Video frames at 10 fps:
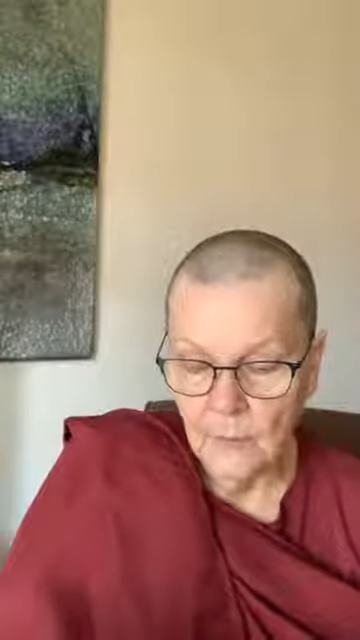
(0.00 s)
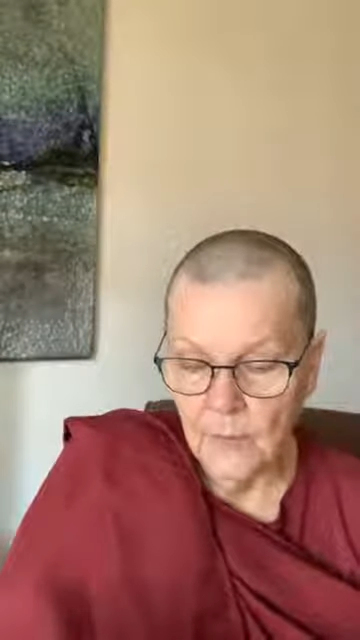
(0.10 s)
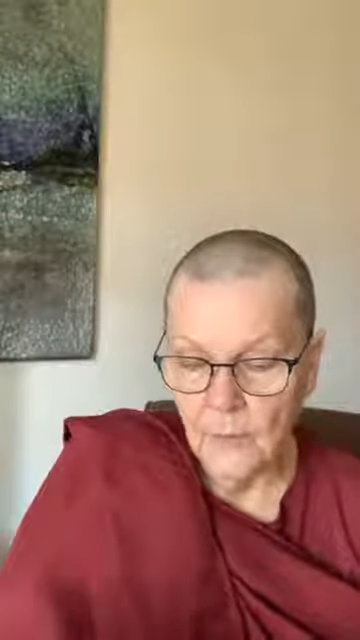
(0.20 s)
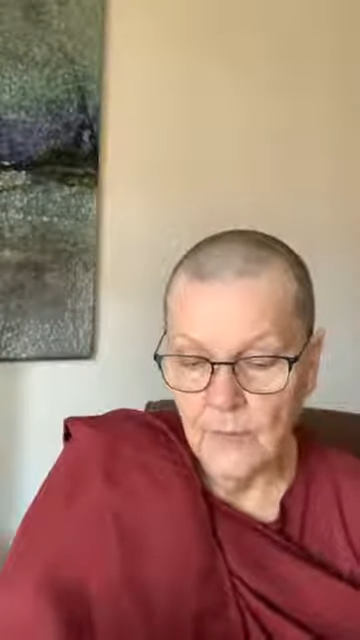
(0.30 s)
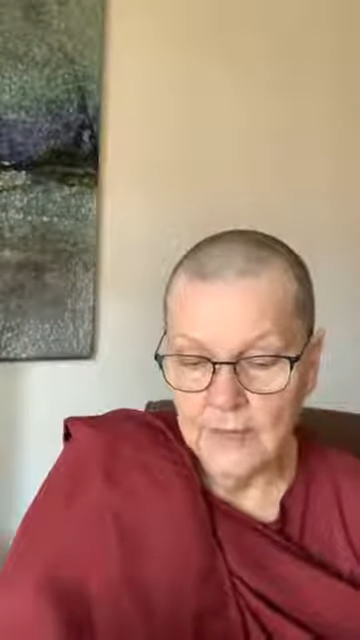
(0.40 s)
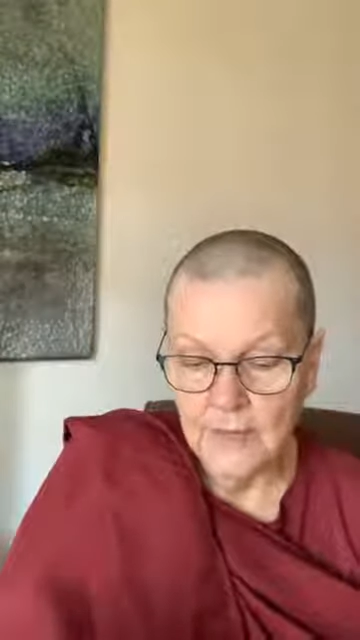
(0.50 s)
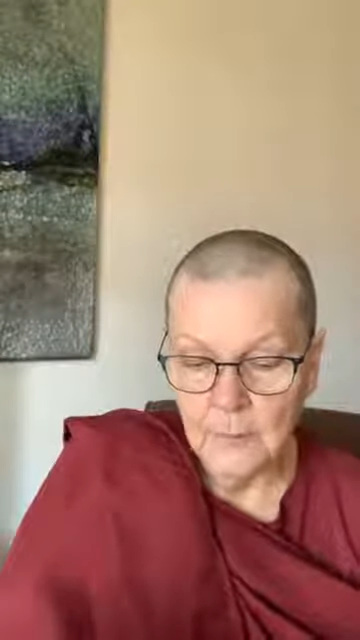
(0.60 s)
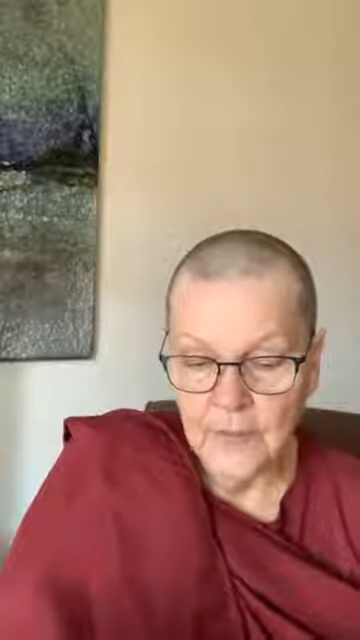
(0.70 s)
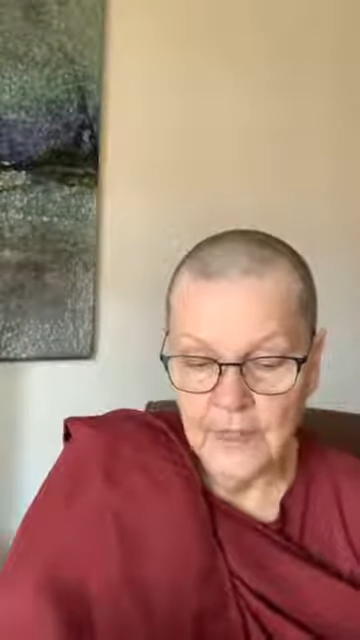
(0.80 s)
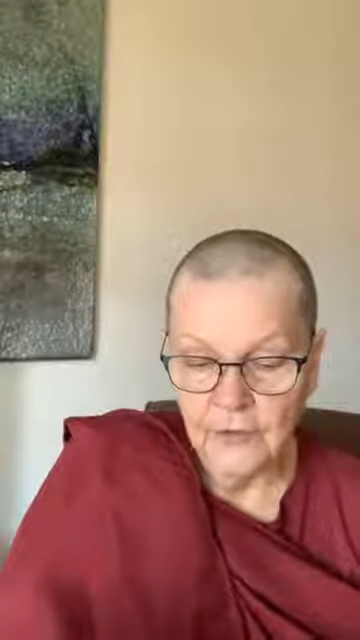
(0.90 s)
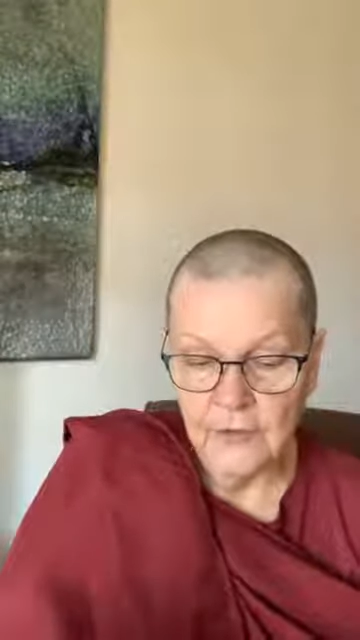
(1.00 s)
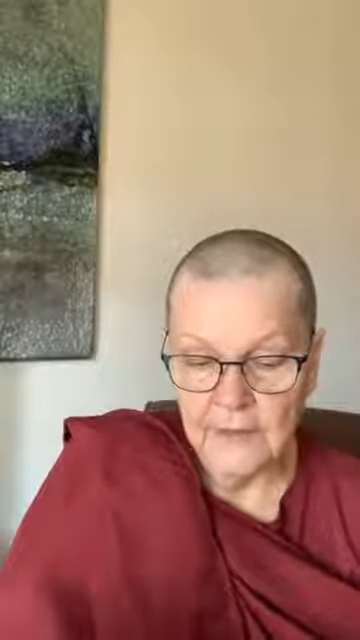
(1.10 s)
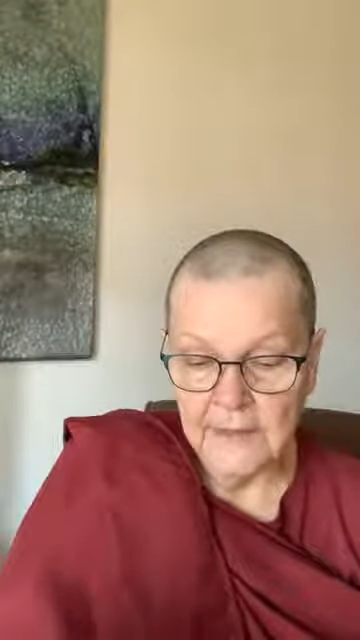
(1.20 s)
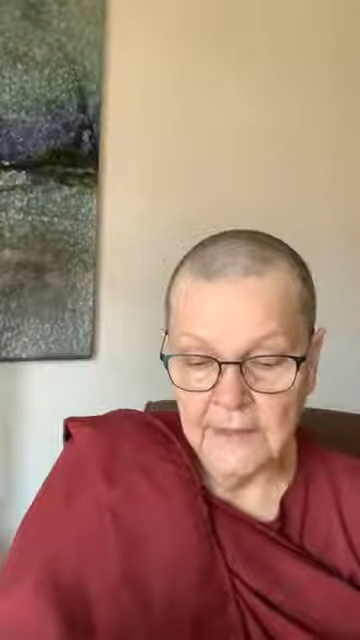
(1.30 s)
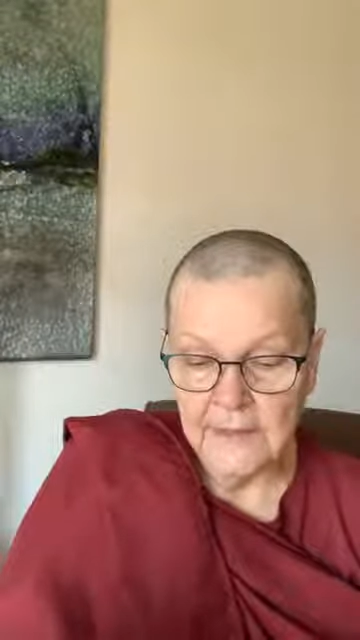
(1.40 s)
while waiting
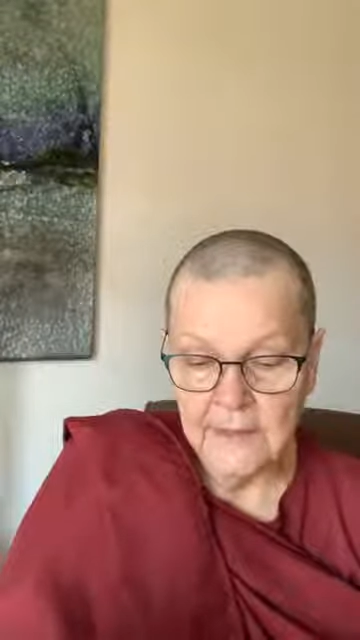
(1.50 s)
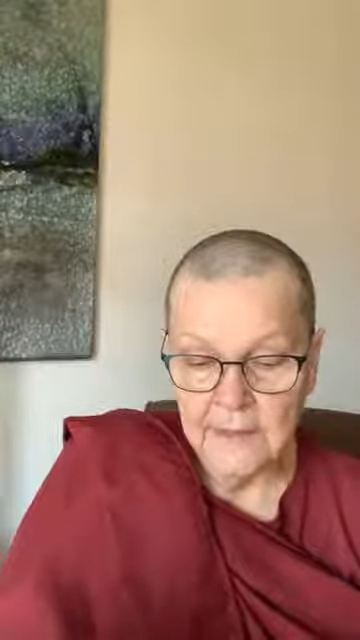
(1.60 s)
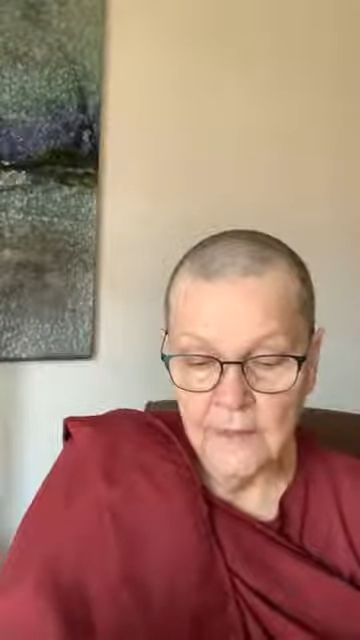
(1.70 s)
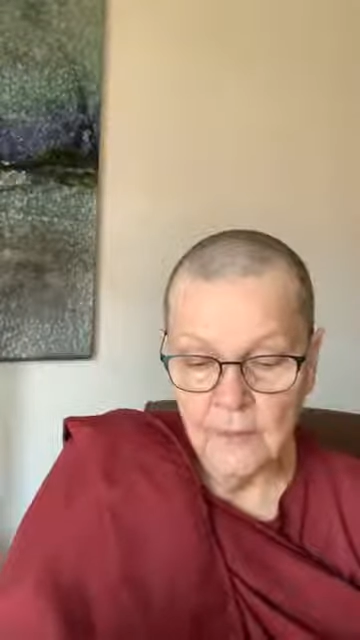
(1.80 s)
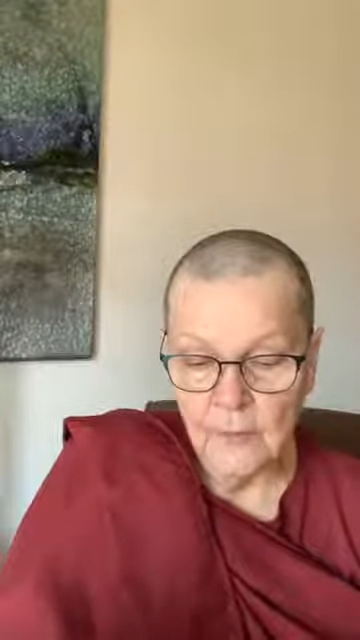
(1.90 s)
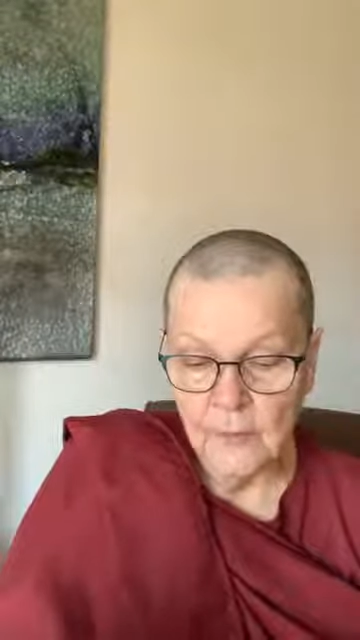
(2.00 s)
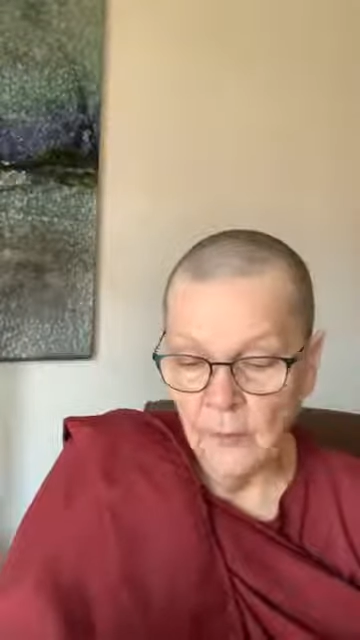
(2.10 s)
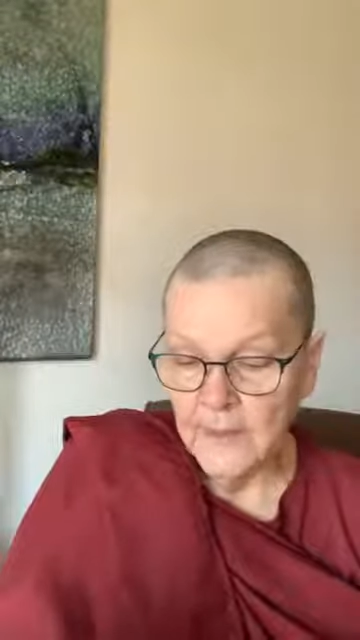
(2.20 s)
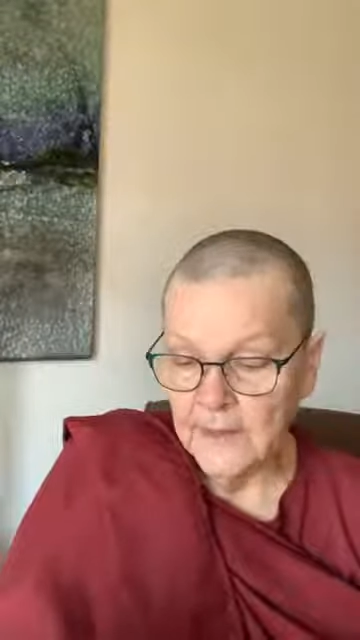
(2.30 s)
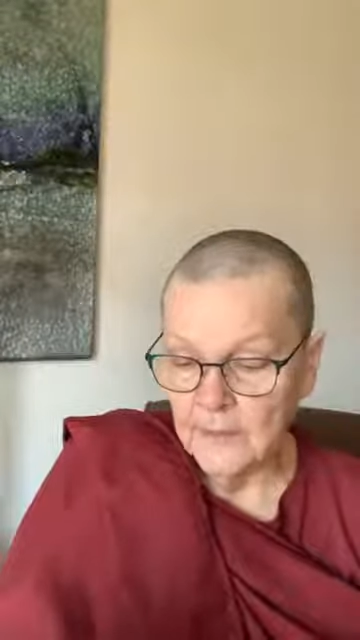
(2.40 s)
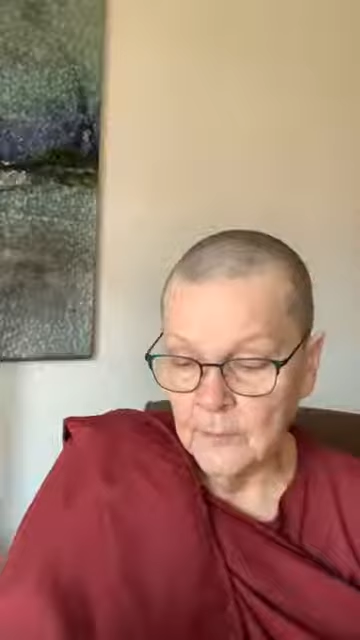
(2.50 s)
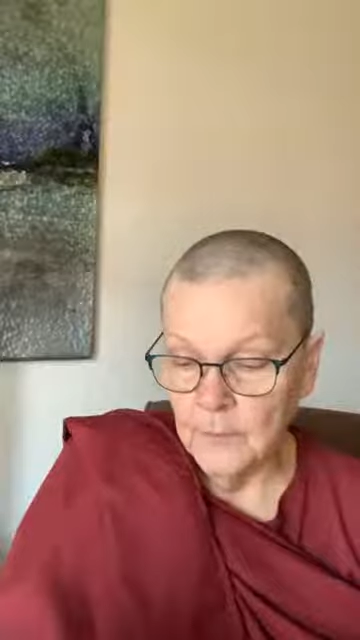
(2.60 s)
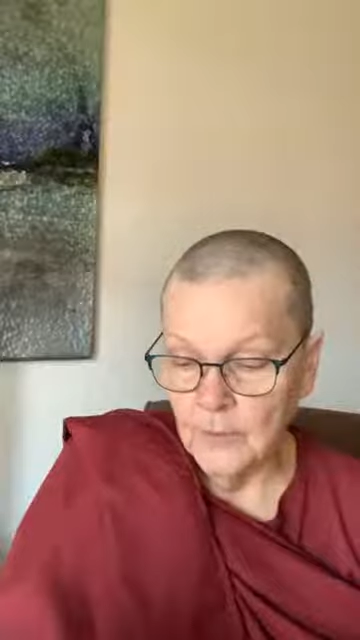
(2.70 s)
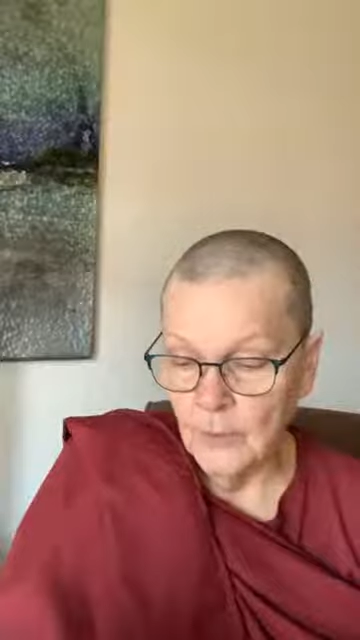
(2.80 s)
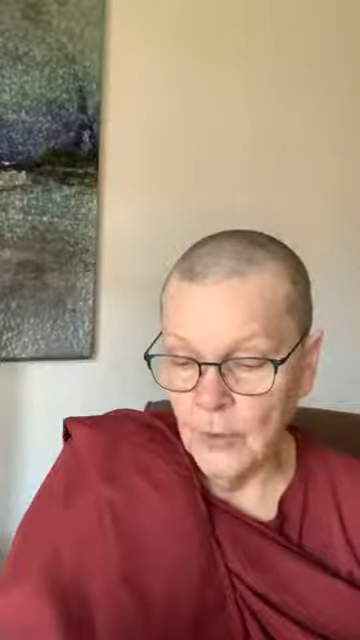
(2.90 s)
patiently for momentum
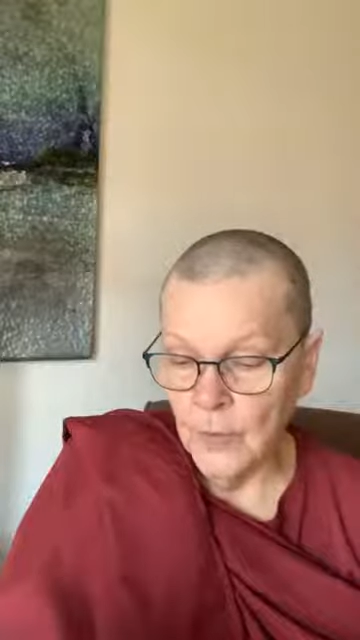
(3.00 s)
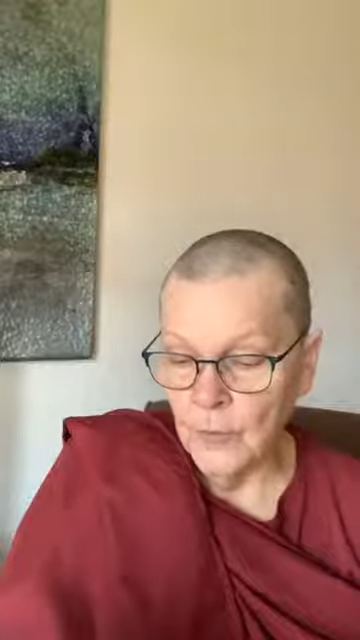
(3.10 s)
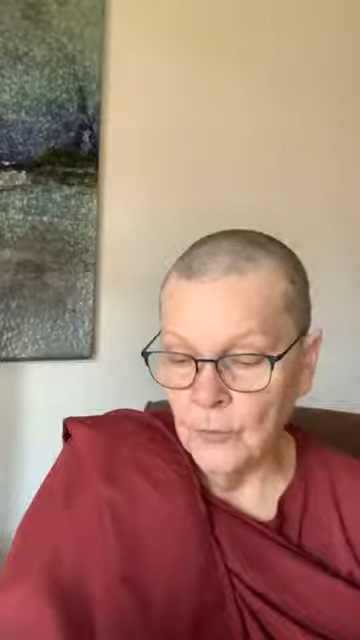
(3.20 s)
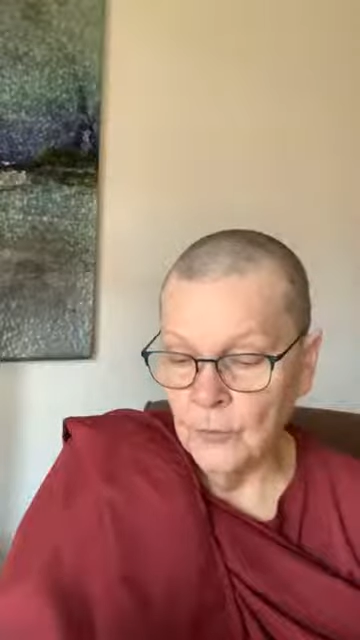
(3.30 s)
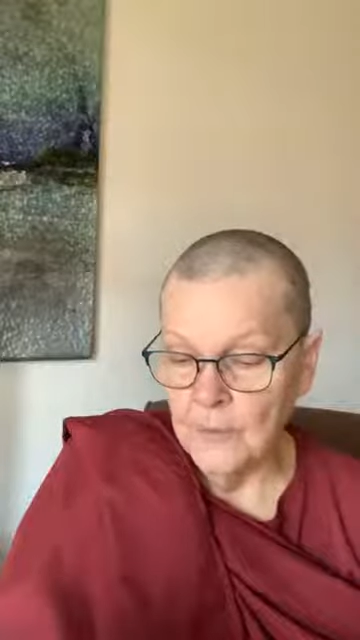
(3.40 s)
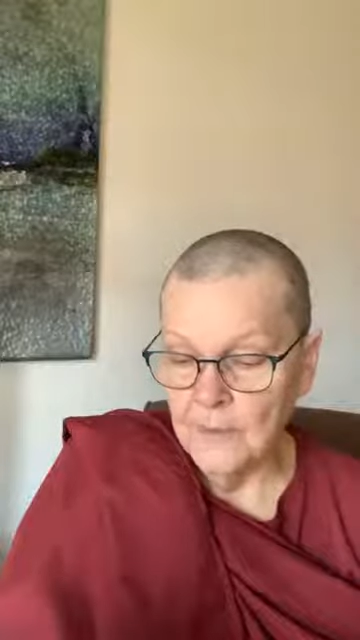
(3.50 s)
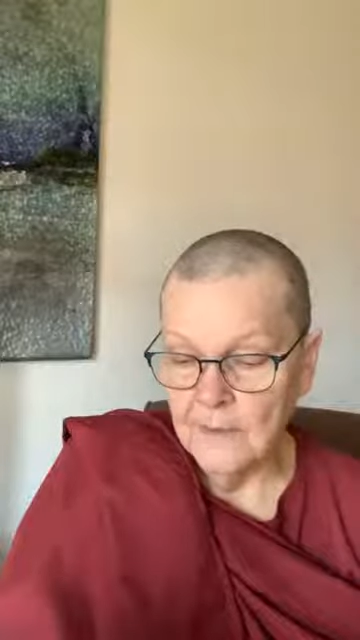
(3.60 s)
to grow